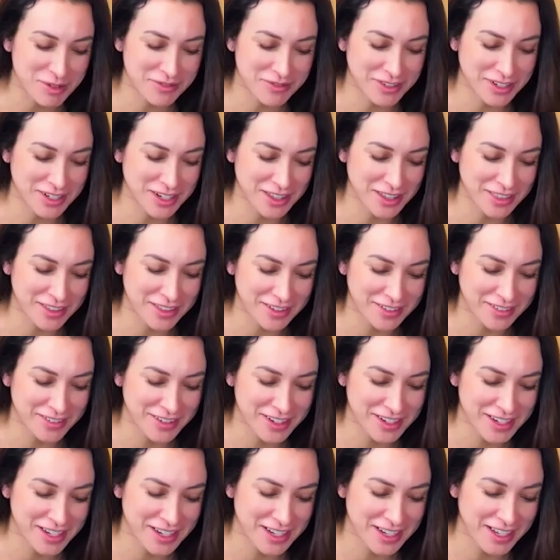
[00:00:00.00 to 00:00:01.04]
funny though.
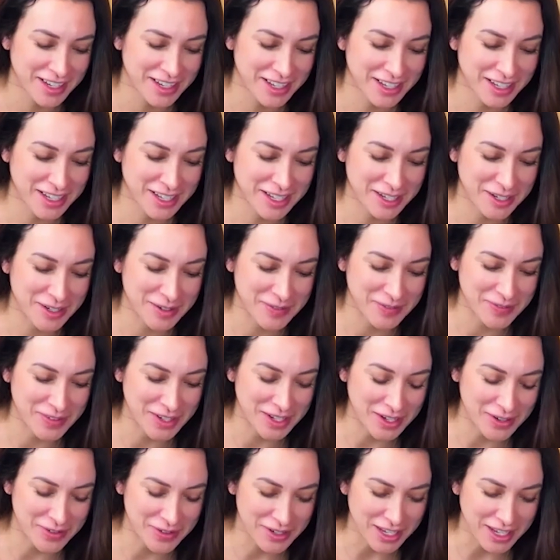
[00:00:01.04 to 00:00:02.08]

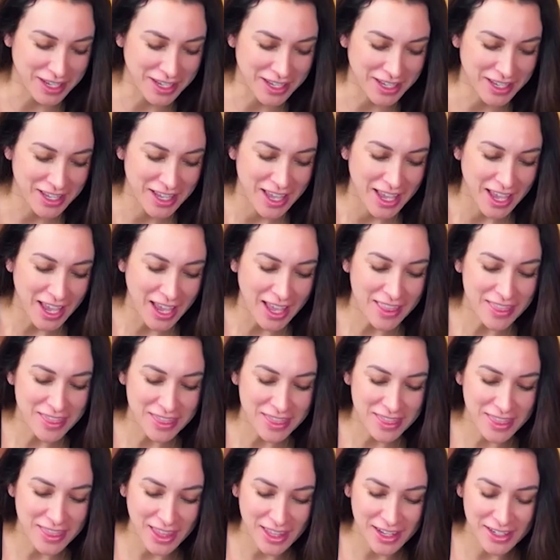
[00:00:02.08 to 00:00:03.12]
Okay. And
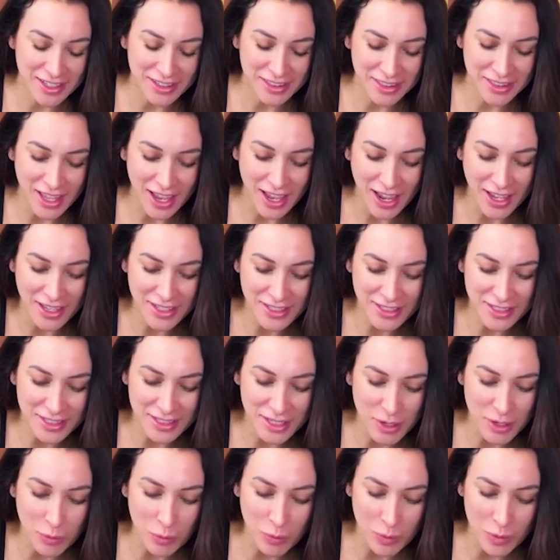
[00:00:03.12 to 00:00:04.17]
then
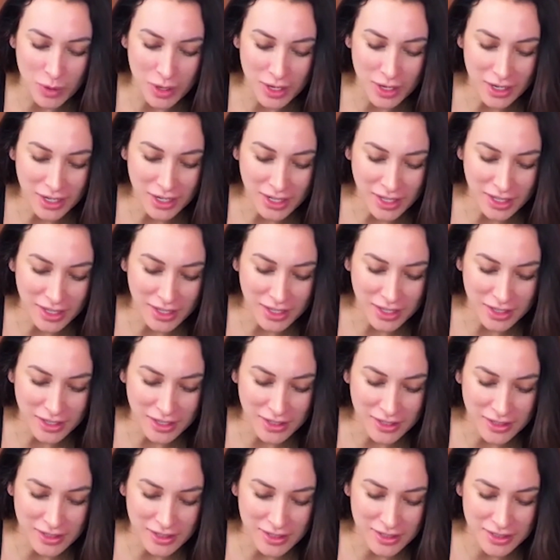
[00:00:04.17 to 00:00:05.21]
lastly, what's
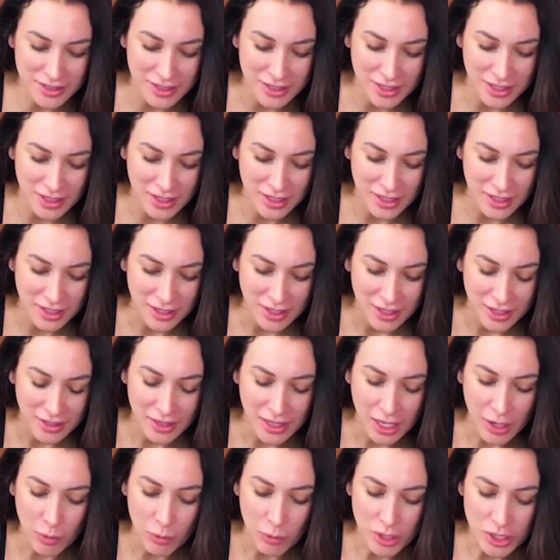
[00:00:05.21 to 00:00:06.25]

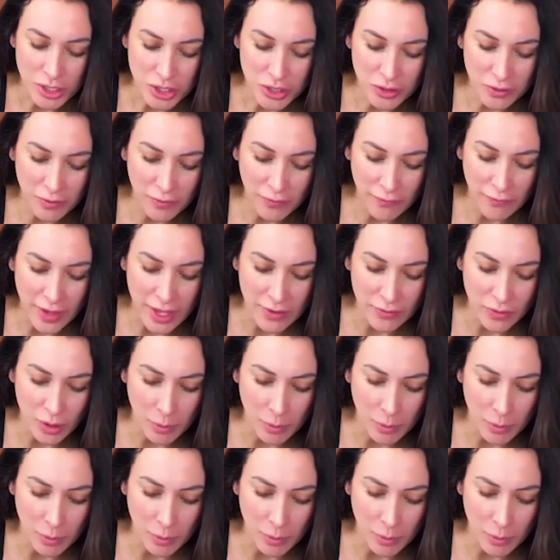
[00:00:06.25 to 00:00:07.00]
your favorite